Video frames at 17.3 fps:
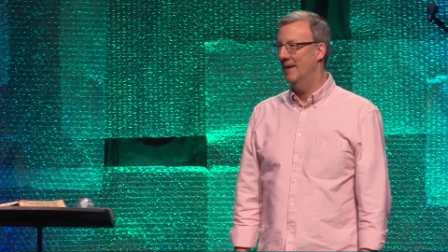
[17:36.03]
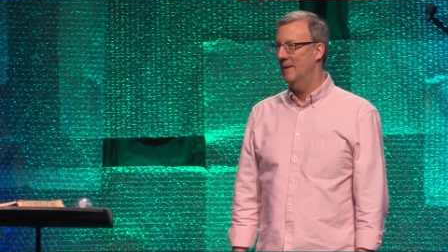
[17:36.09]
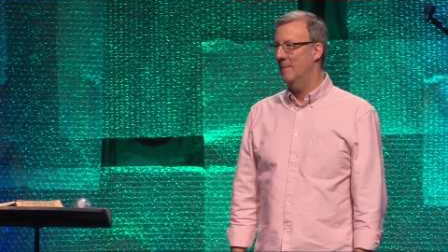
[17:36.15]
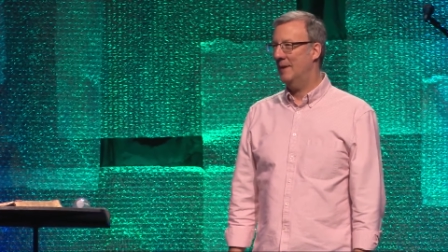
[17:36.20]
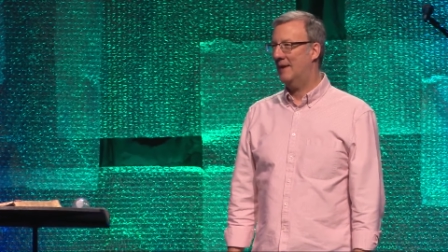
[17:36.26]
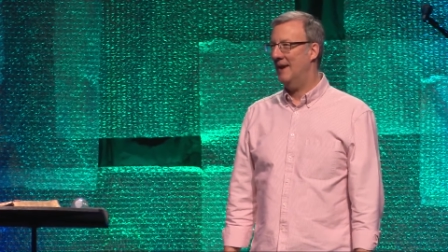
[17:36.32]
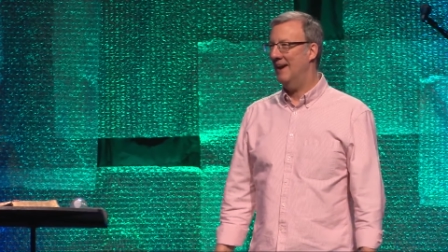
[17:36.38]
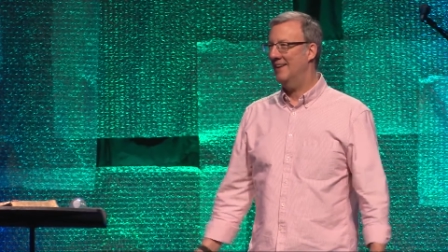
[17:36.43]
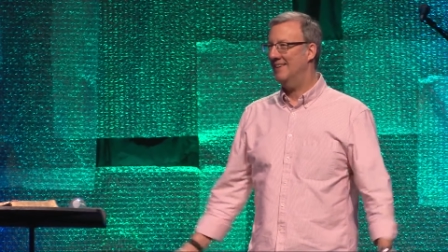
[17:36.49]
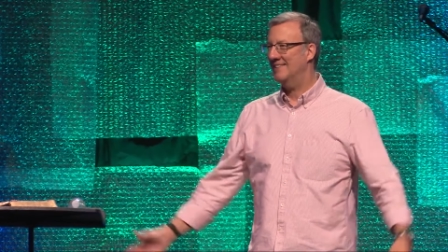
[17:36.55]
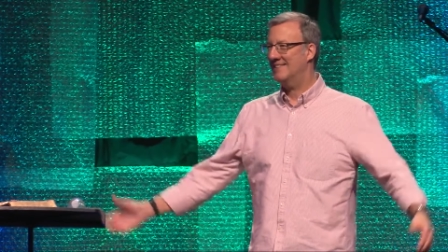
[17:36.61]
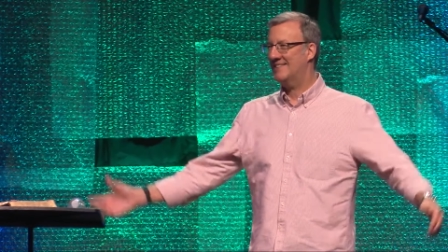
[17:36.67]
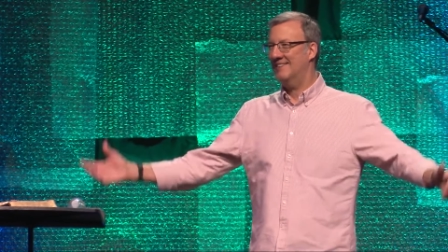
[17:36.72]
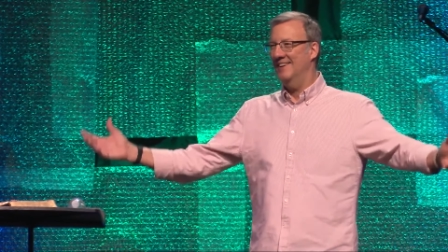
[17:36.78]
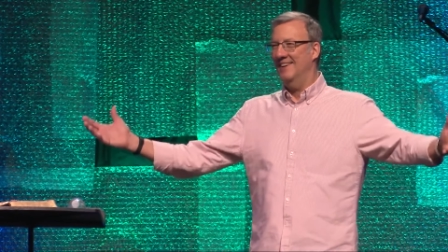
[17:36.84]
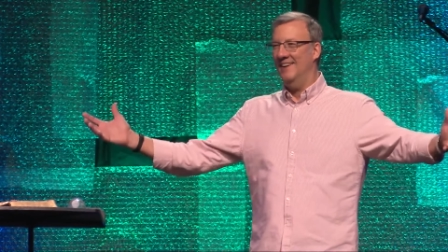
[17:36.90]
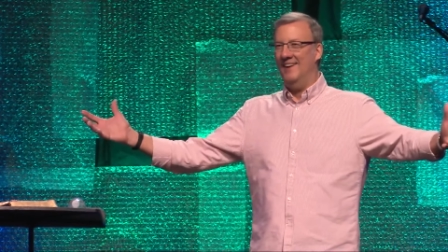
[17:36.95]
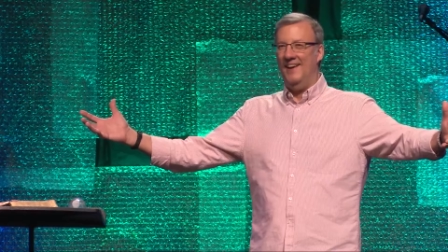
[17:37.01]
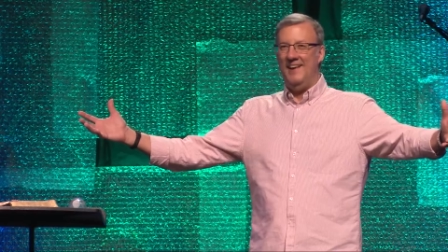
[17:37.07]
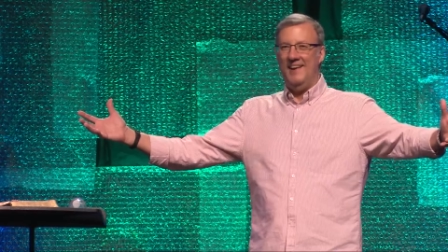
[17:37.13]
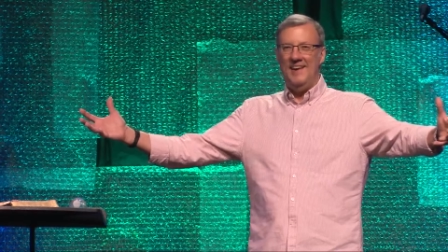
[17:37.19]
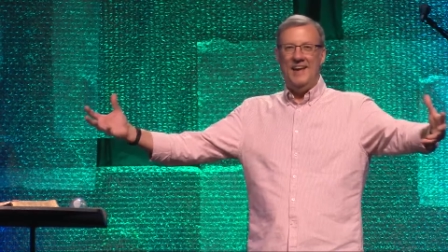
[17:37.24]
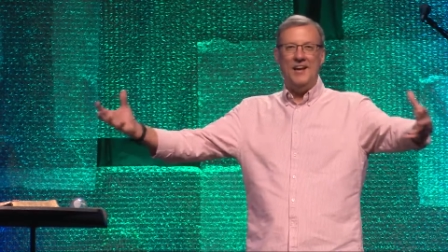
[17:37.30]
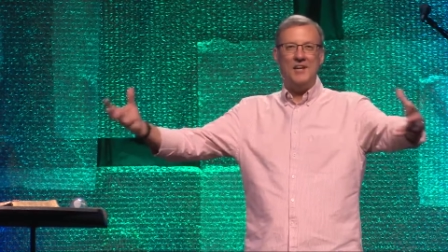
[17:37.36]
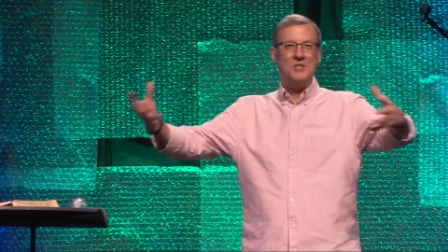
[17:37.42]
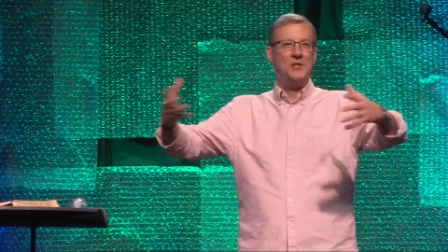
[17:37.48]
because
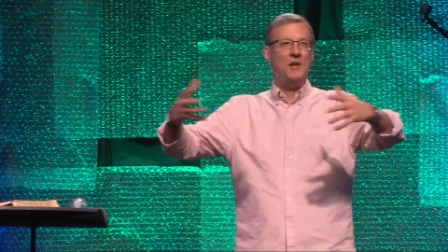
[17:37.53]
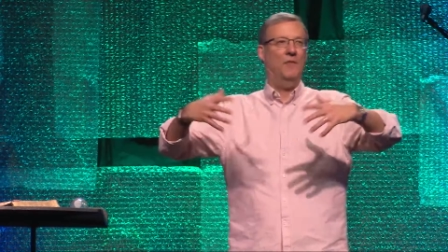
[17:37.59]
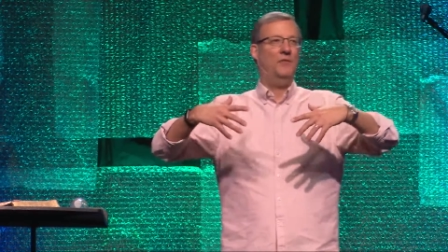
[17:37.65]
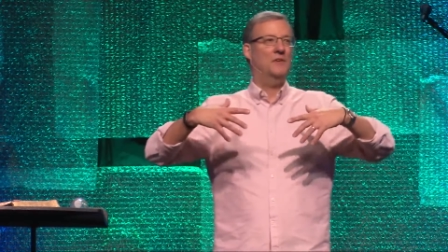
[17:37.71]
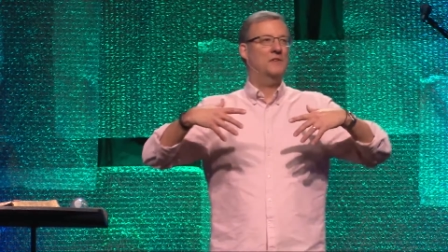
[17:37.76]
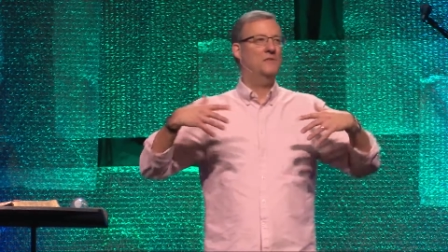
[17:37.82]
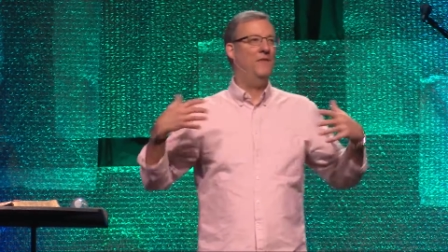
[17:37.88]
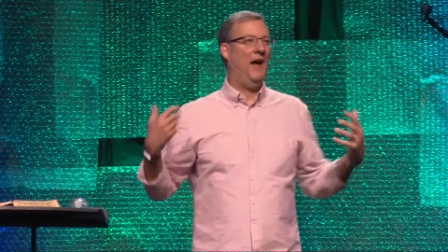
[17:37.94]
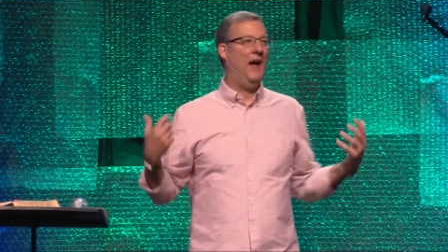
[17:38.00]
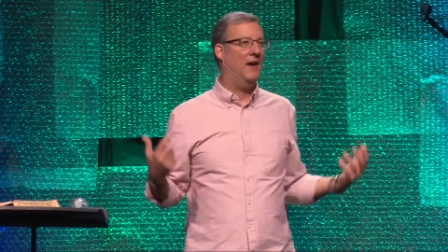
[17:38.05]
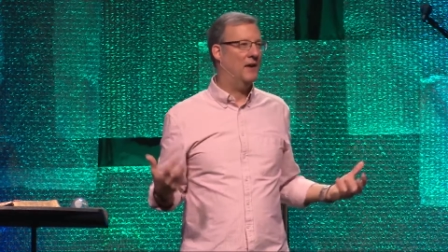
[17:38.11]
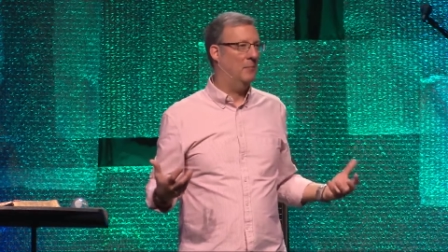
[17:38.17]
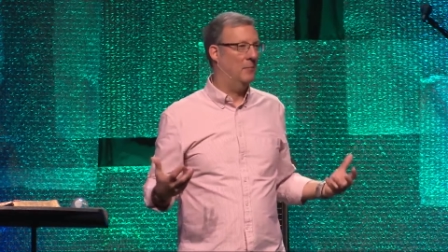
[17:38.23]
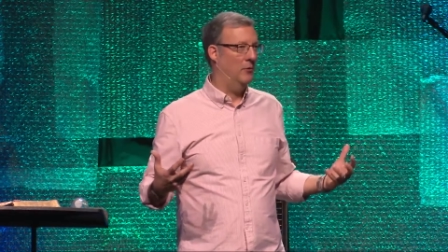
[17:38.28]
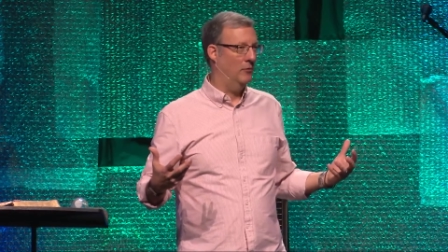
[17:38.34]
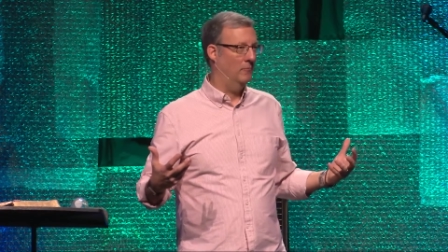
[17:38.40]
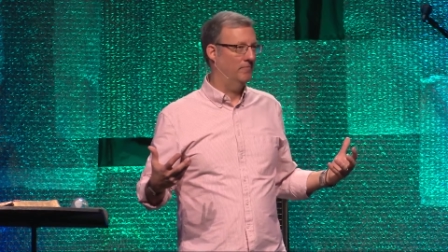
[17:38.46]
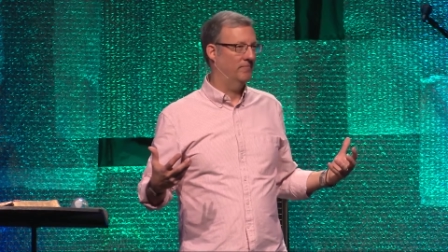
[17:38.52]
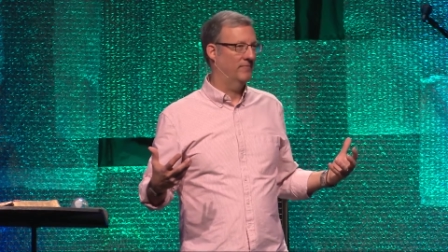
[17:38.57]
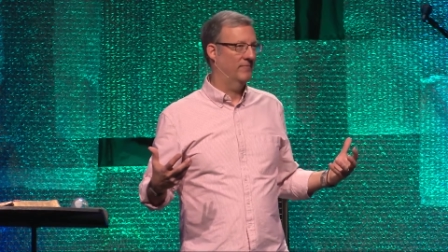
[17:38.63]
each gift is valuable.